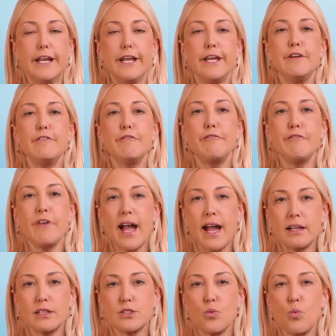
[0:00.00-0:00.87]
In
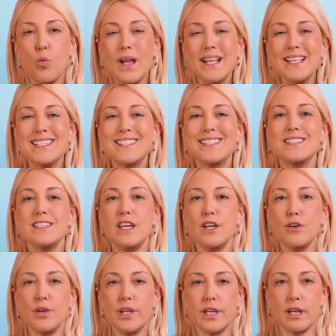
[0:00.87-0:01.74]
fact, when
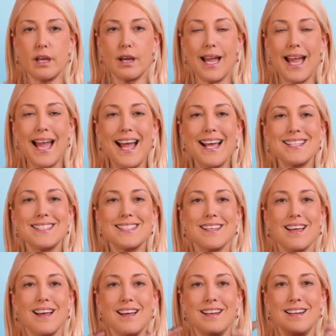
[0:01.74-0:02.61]
Syria
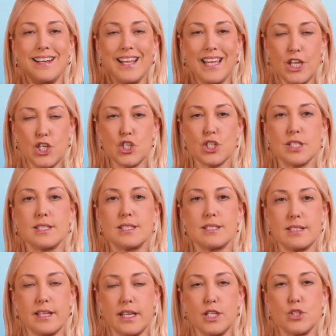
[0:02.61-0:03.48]
as a nation
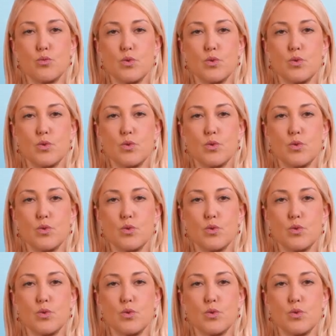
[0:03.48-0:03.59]
state